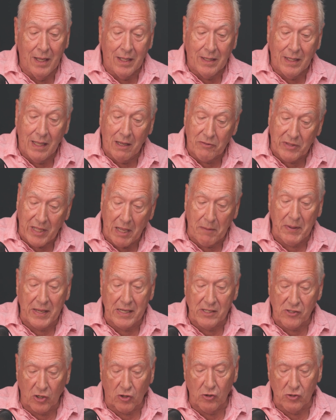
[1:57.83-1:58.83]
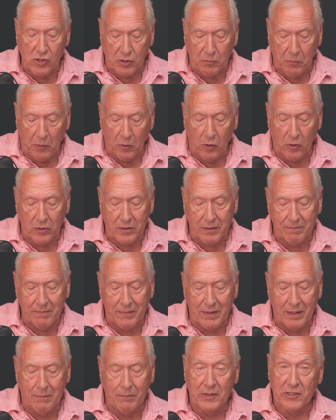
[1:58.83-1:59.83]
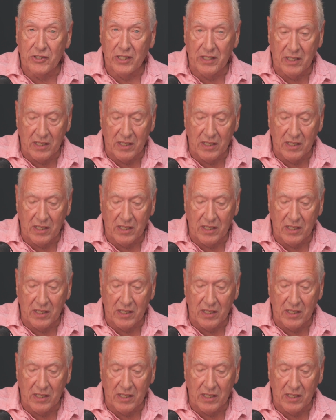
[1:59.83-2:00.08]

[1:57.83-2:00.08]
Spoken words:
Now Debbie is a good sport, but she